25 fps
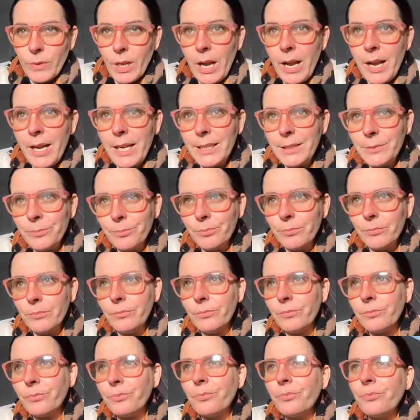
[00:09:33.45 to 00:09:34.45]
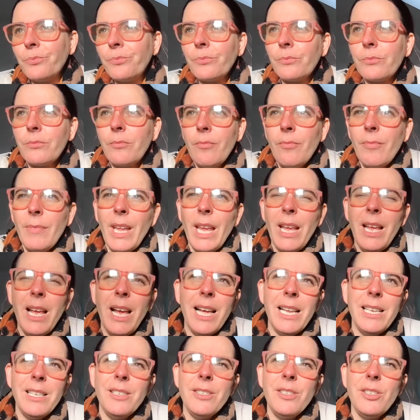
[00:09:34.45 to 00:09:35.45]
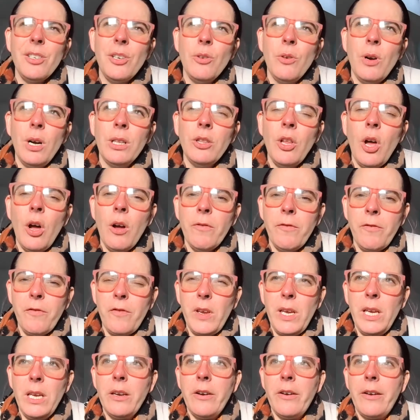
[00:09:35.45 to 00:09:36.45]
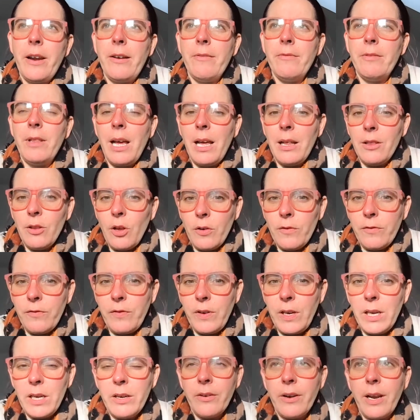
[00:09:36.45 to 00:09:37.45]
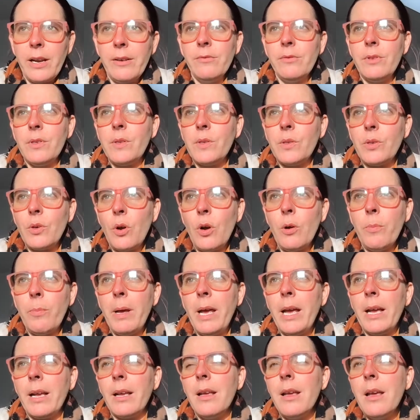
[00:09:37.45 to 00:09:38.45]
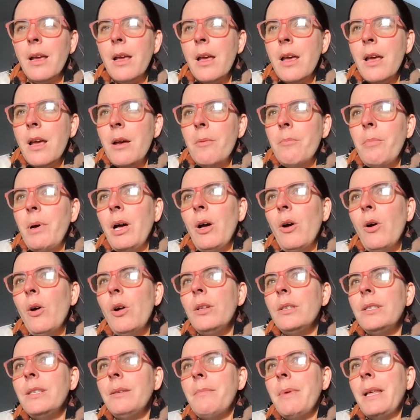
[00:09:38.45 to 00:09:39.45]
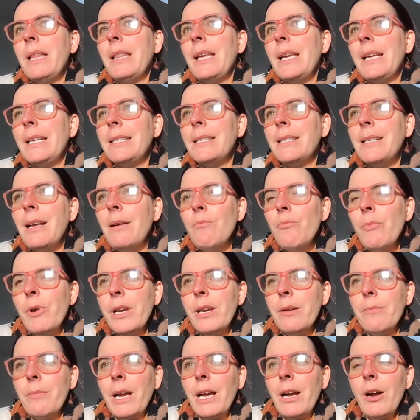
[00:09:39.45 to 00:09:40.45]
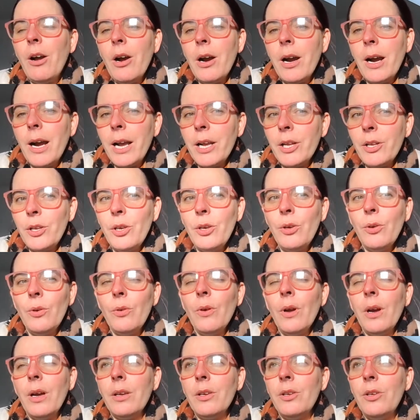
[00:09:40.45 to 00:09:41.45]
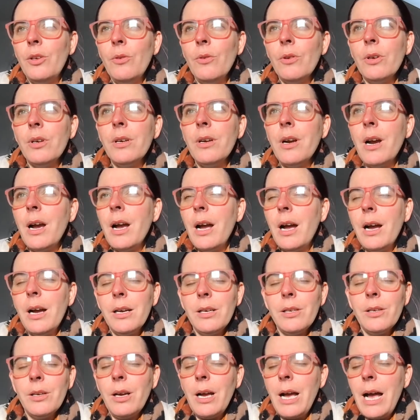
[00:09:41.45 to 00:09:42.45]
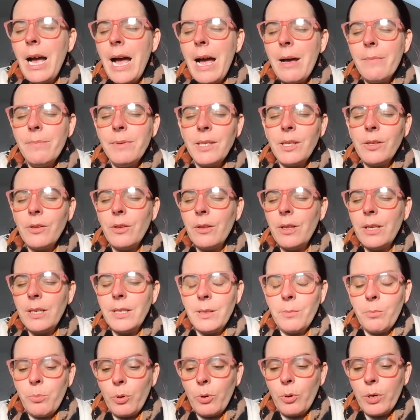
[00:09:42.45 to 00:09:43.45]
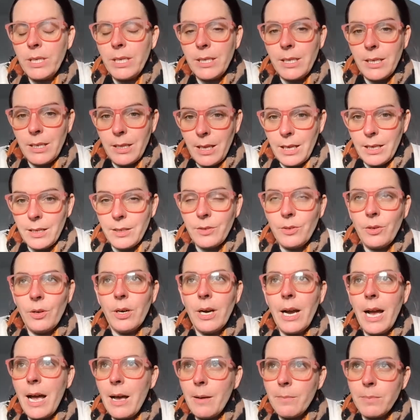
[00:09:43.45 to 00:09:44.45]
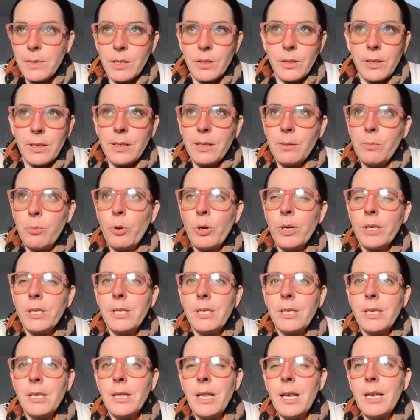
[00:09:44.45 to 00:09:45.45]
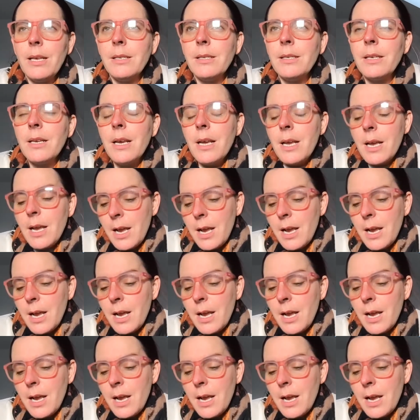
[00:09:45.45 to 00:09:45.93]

Um, and you know, a lot of fear around that, a lot of fear around the stopping. But ultimately, somewhere in my heart, I knew you're absolutely supported in this. You're absolutely supported in this.